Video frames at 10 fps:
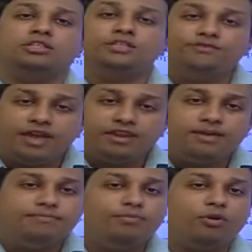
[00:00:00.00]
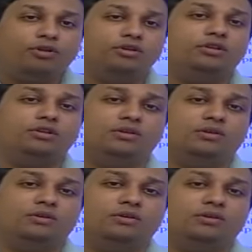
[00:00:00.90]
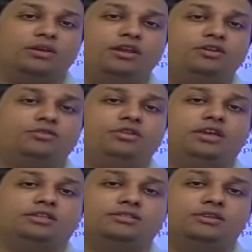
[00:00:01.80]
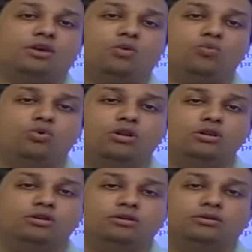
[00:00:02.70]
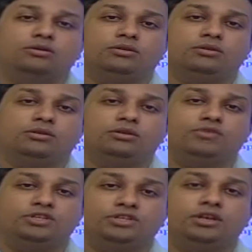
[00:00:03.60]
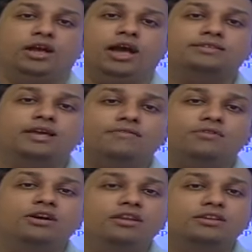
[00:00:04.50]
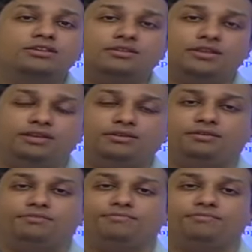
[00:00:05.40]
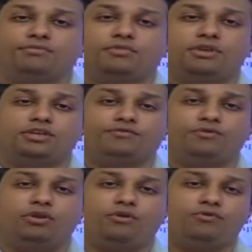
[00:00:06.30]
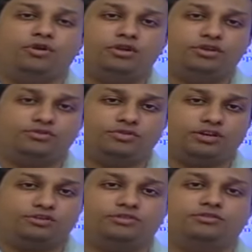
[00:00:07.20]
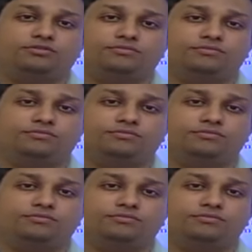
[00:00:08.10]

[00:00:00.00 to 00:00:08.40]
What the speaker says: This is very important in today's world, which, as I have earlier stated, is full of distractions.